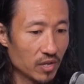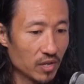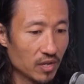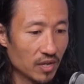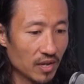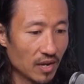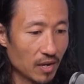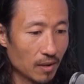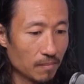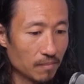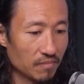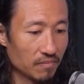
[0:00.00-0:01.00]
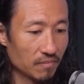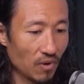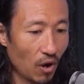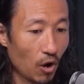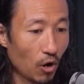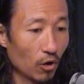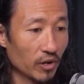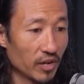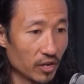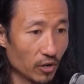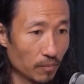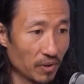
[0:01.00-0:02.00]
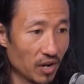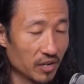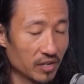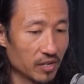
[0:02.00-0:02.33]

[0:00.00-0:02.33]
One of the most powerful things he shared